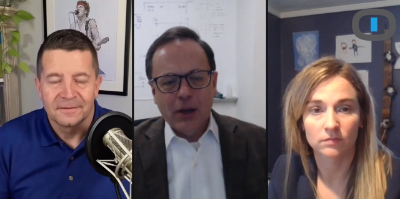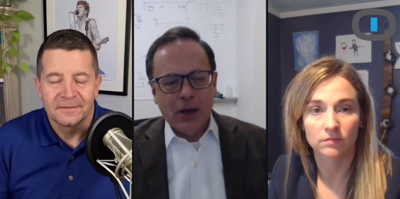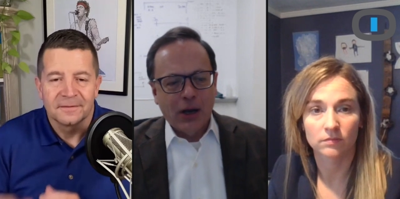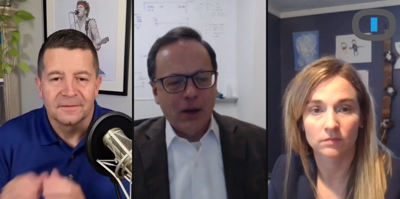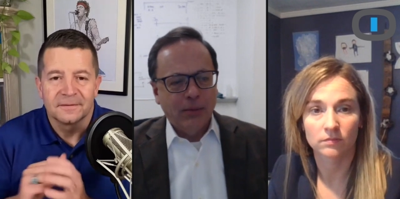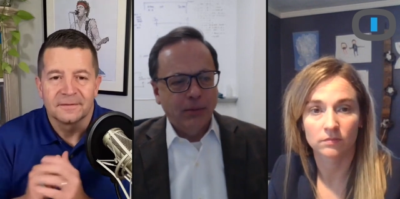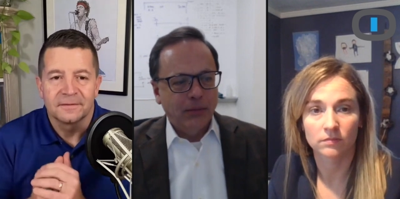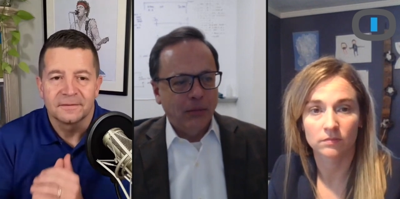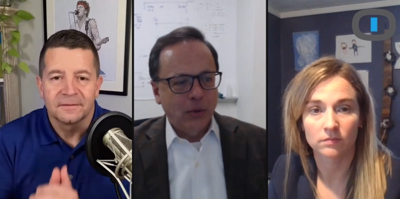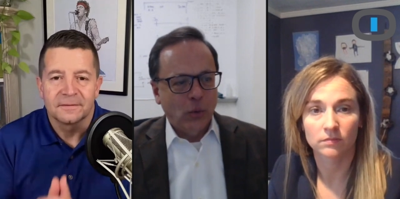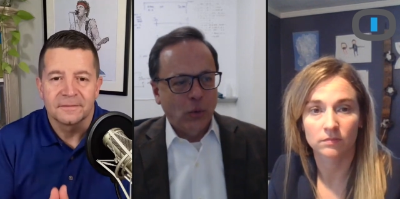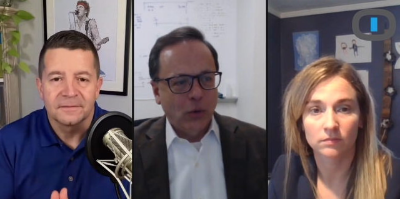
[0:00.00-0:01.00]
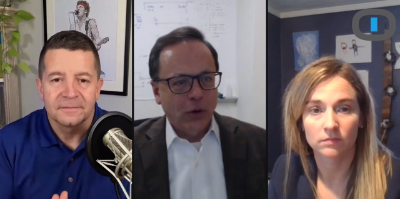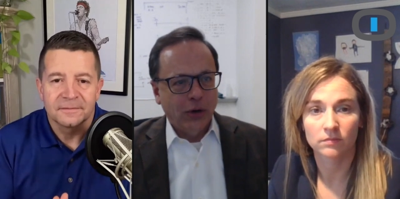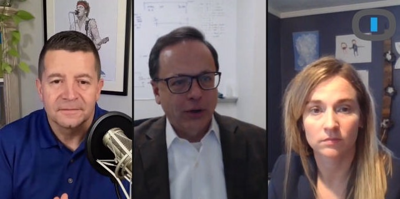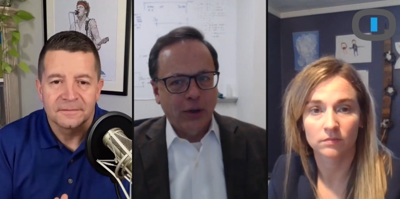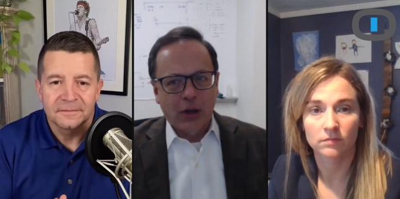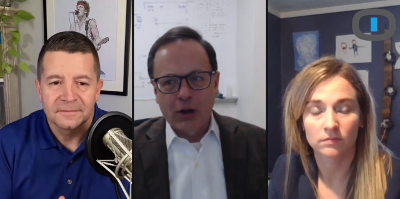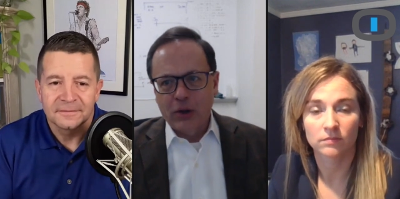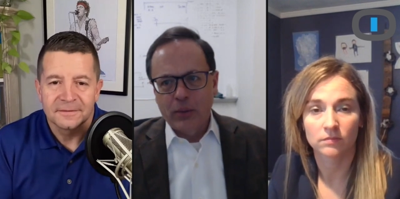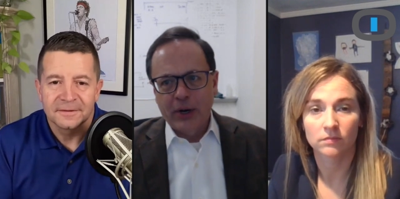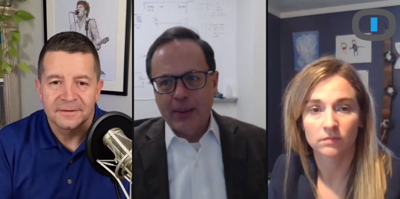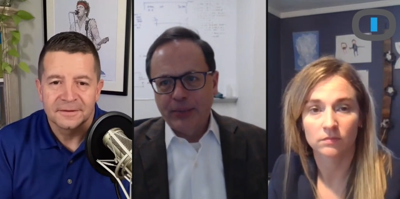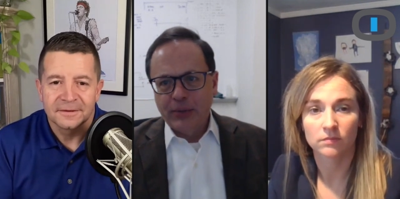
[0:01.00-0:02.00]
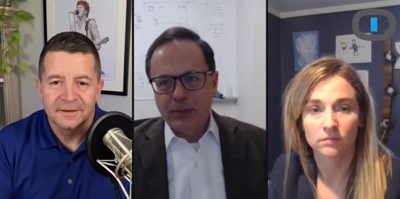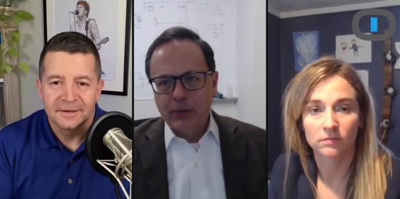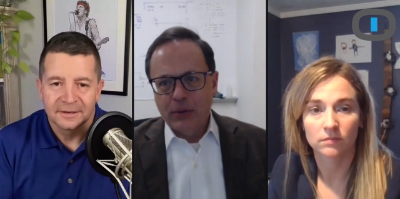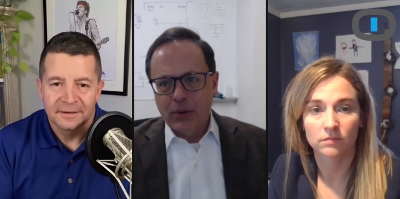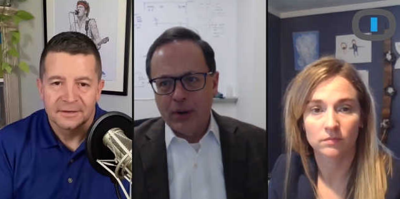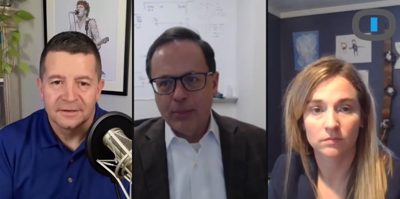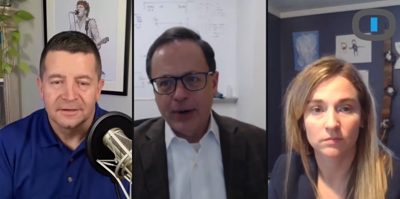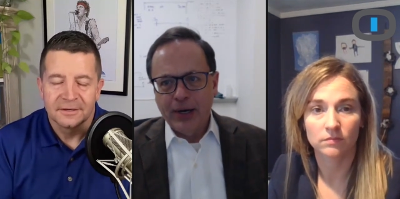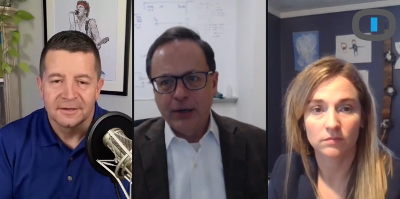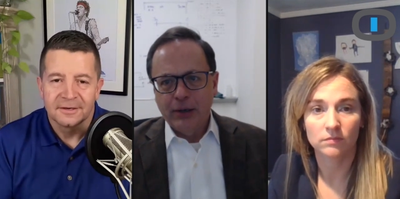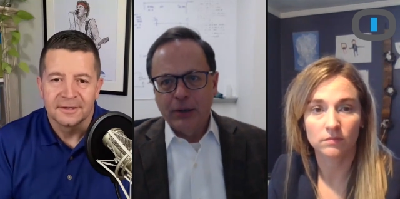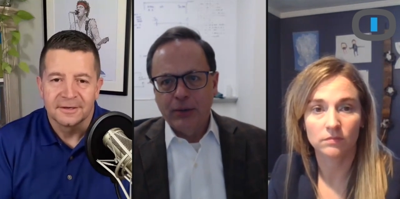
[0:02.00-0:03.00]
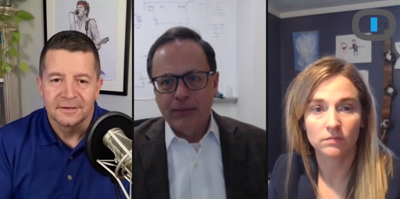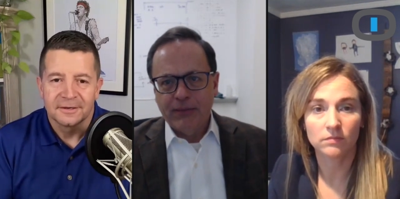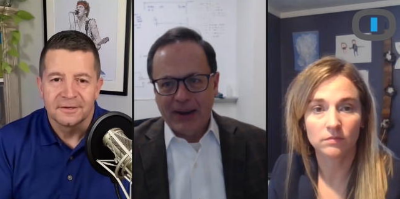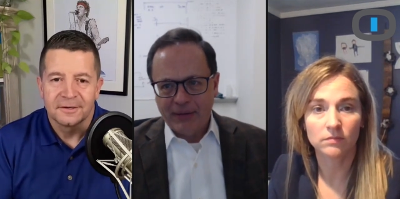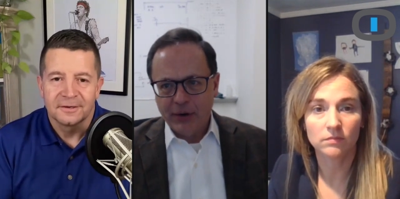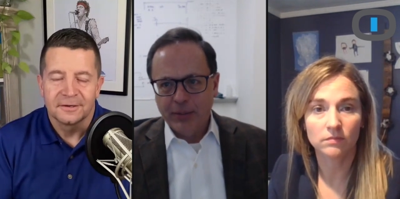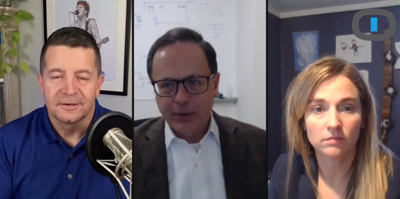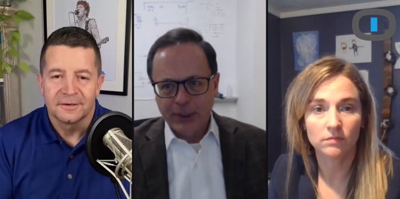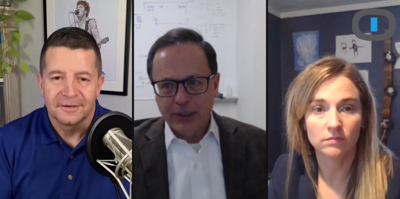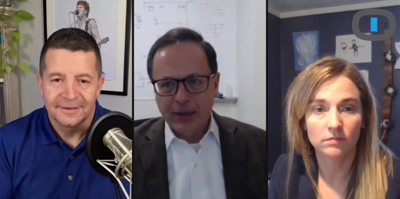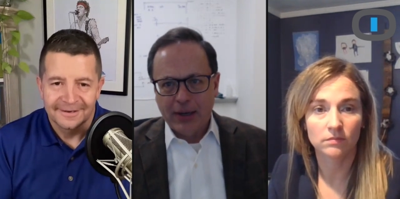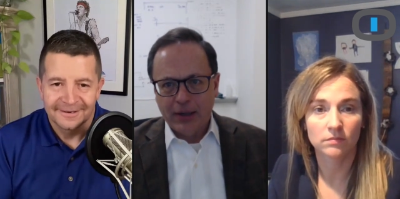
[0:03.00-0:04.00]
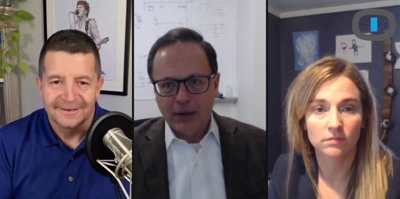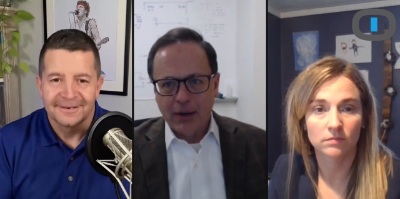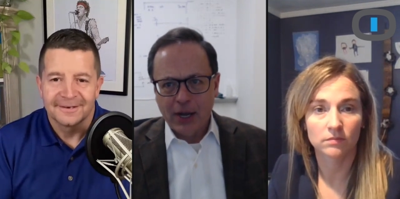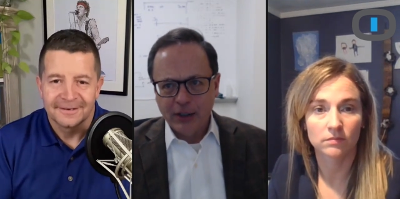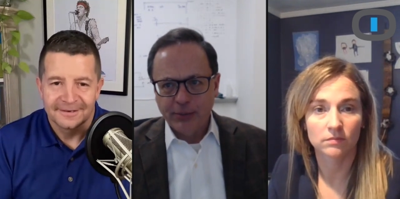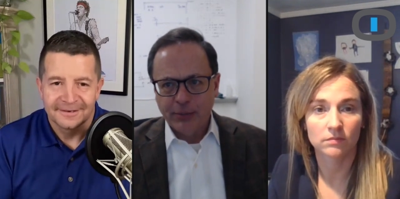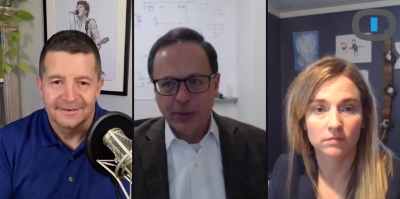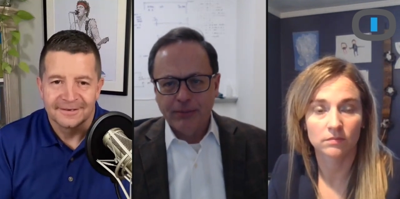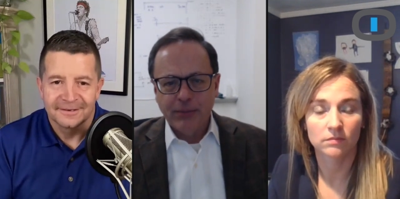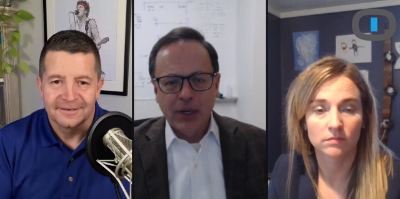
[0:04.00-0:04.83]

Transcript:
Speaker 1: um, ward all the way up to a brand new five hundred million dollar hospital.